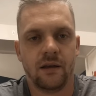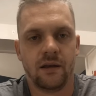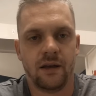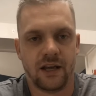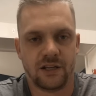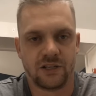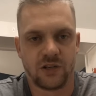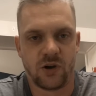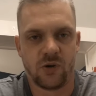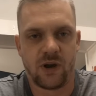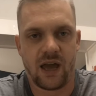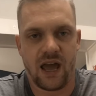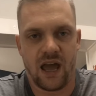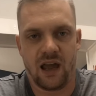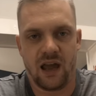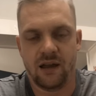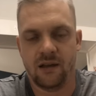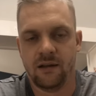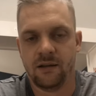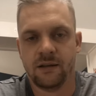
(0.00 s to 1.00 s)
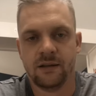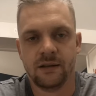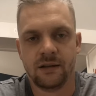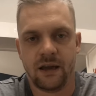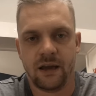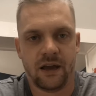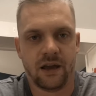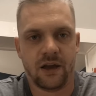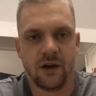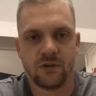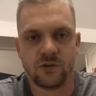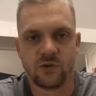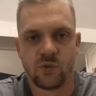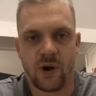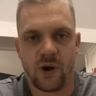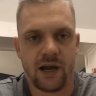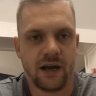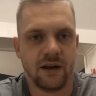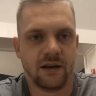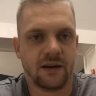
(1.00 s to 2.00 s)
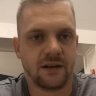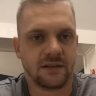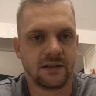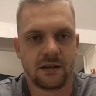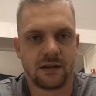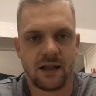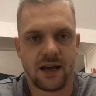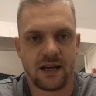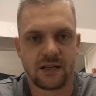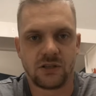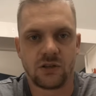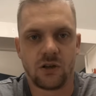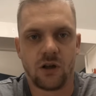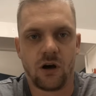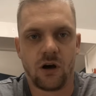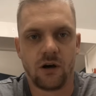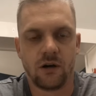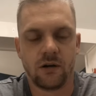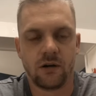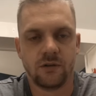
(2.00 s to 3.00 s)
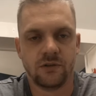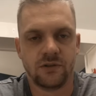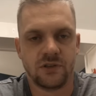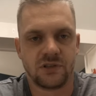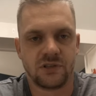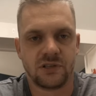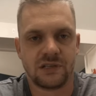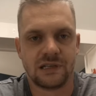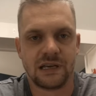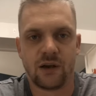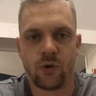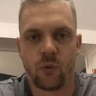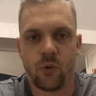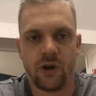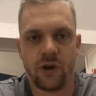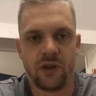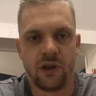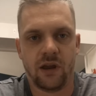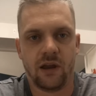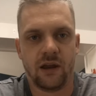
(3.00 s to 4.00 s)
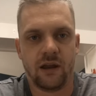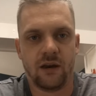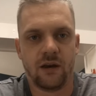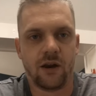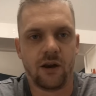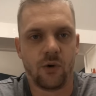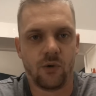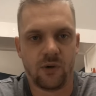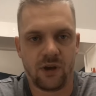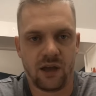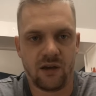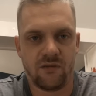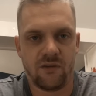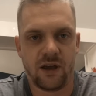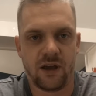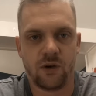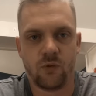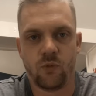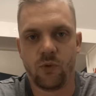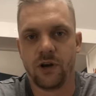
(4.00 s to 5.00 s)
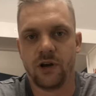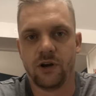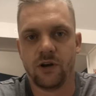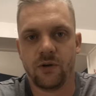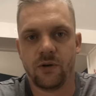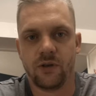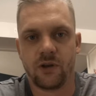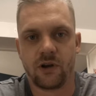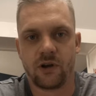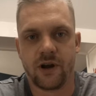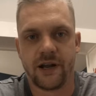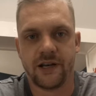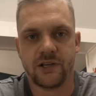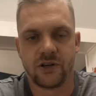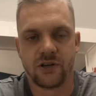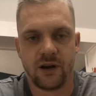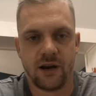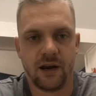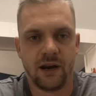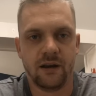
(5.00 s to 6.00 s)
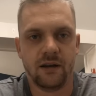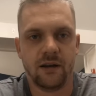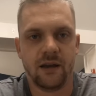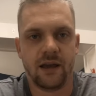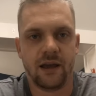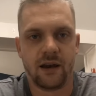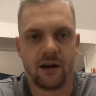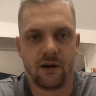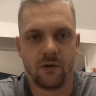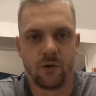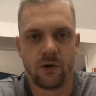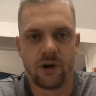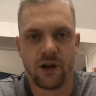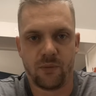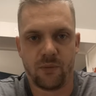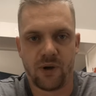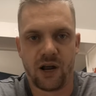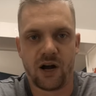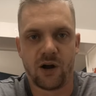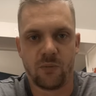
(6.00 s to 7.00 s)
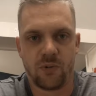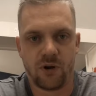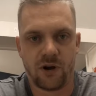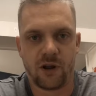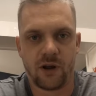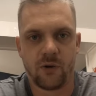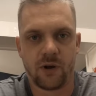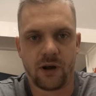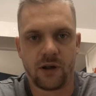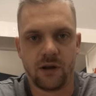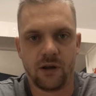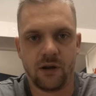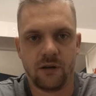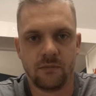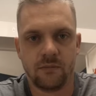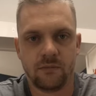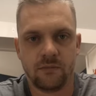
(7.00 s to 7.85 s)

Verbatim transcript: It's okay. It goes away. It doesn't last long. Just stick with it and don't give in when you're doing the crate training and it will get better pretty quickly.